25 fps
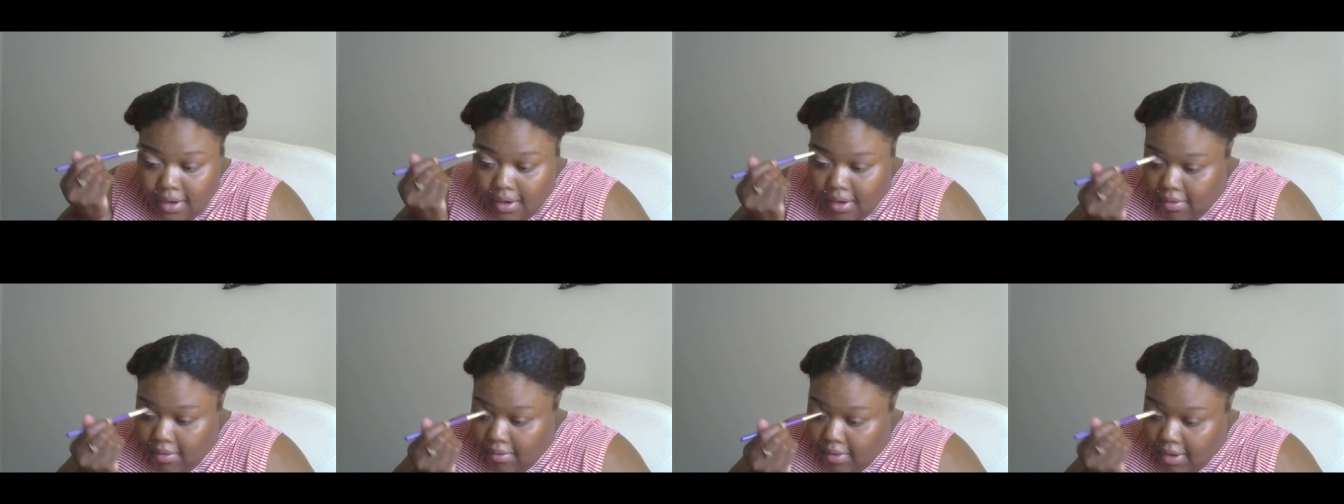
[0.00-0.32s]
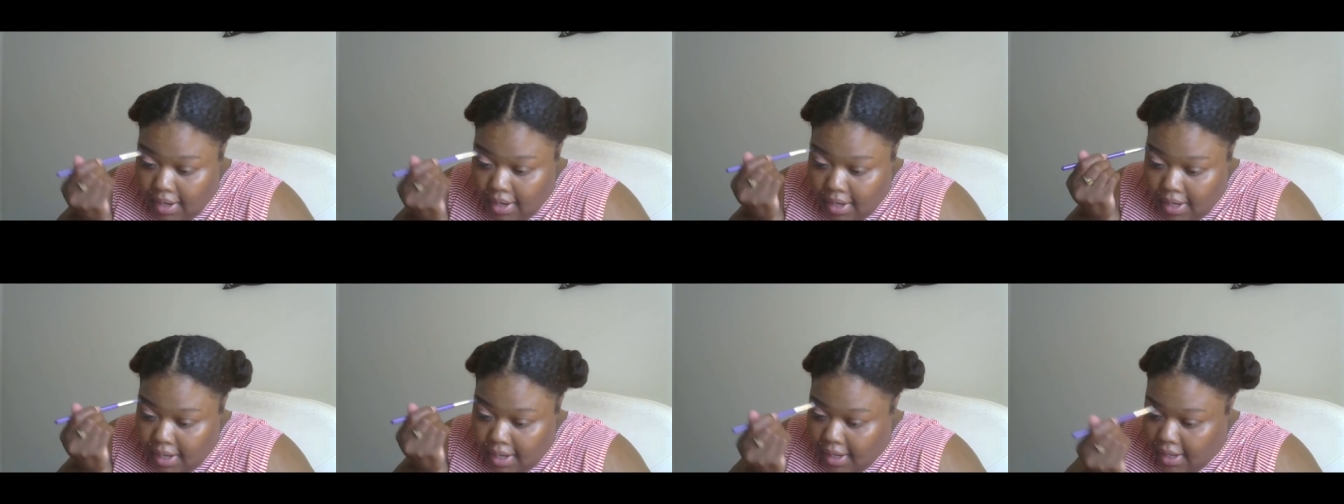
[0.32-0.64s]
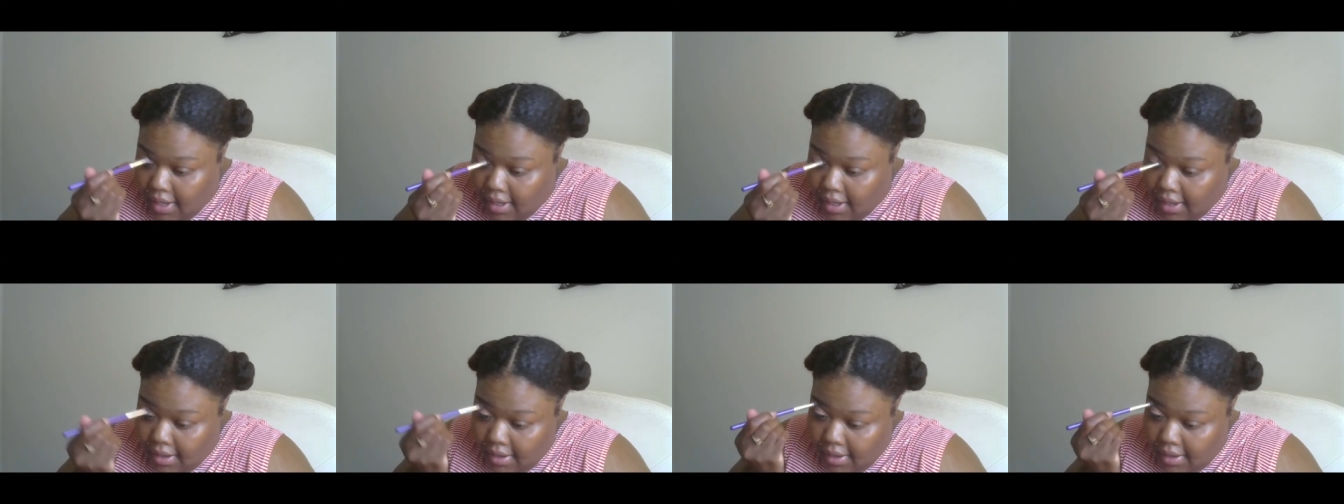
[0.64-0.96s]
where
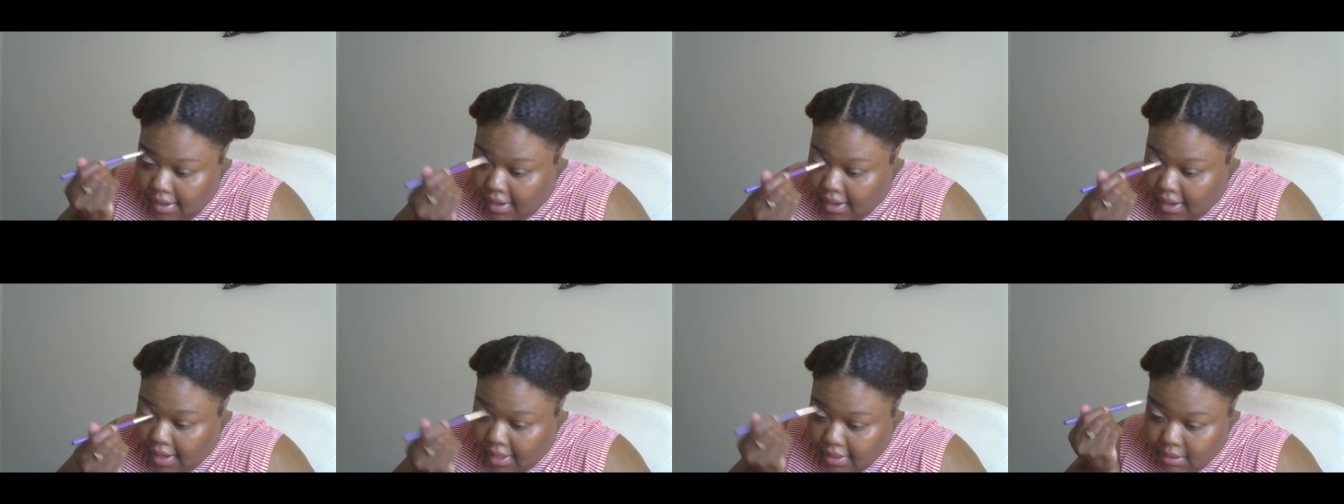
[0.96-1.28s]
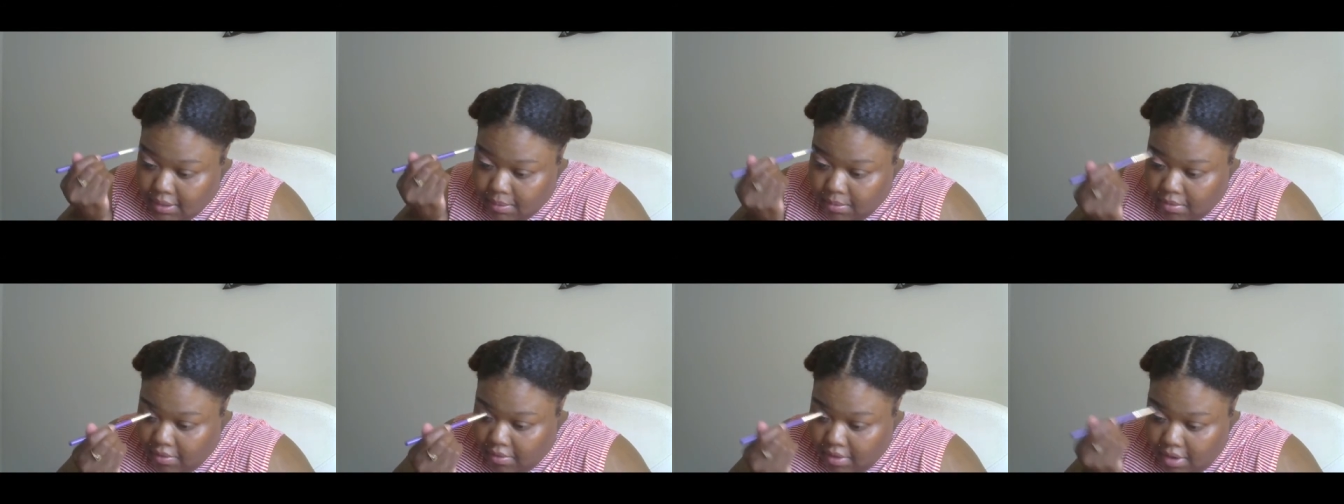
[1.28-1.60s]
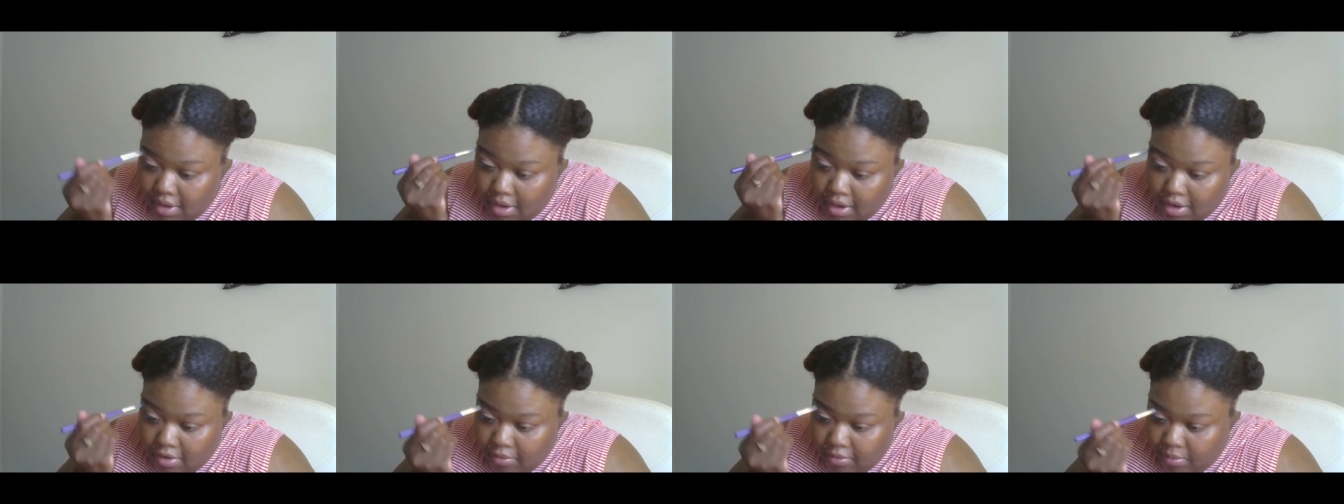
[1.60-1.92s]
I got some of it
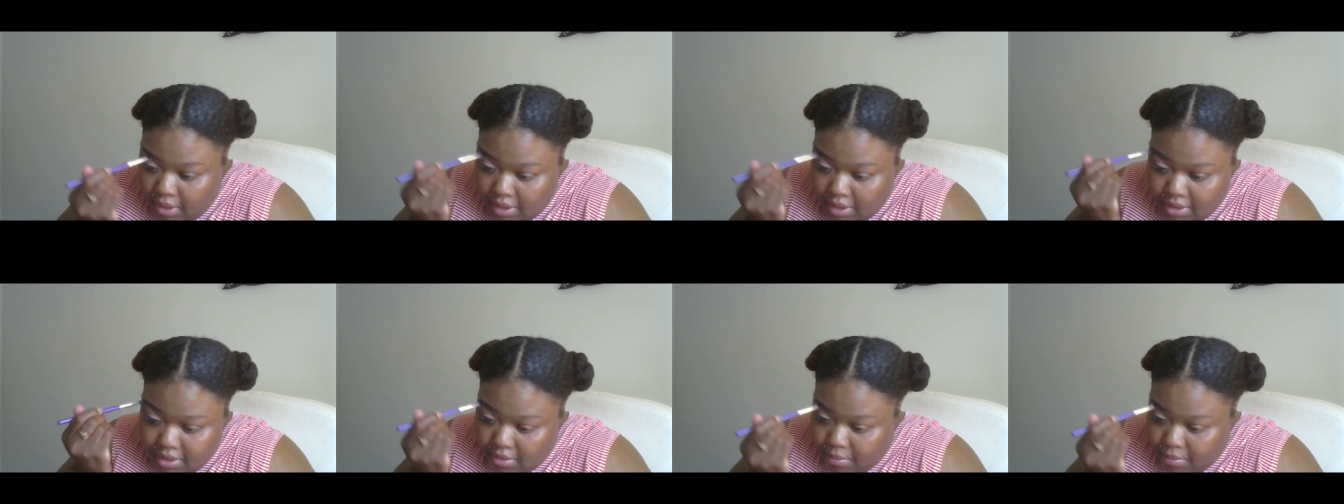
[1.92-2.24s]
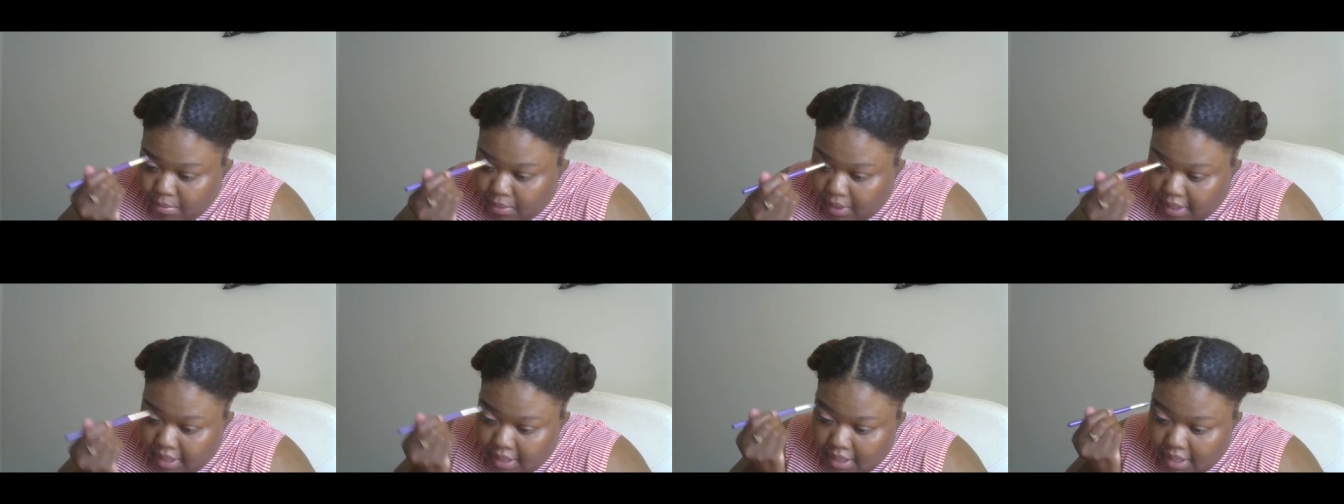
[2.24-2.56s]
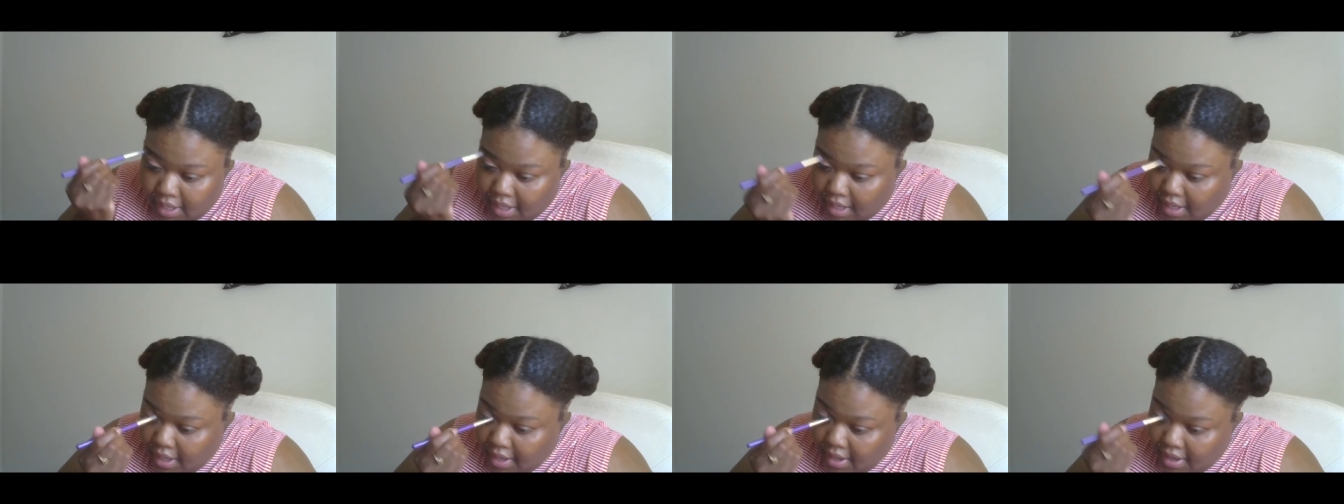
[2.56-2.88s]
off. Let's blend
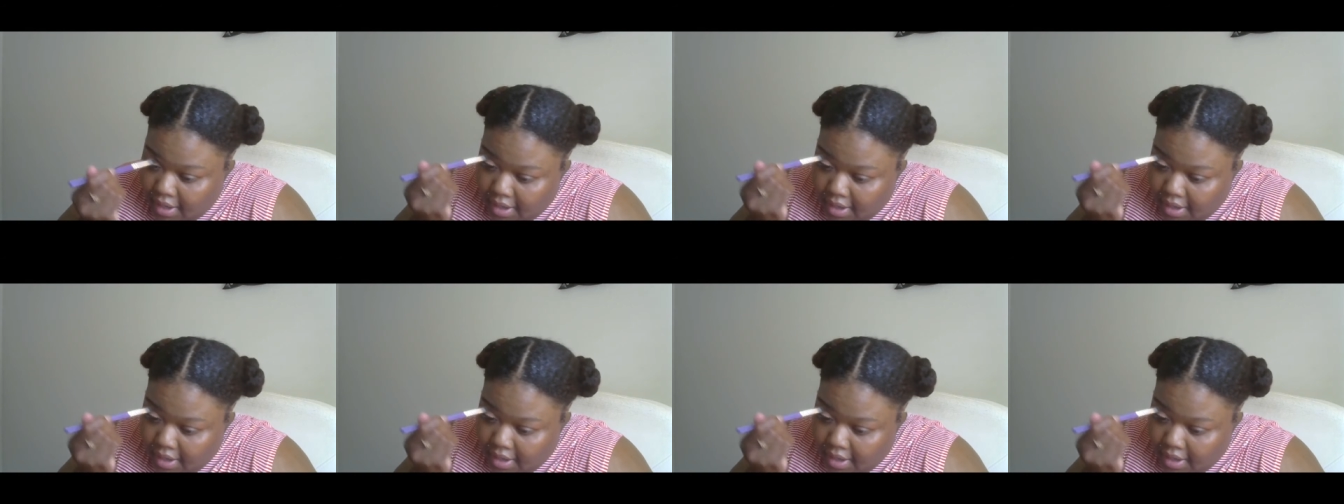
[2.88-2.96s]
it.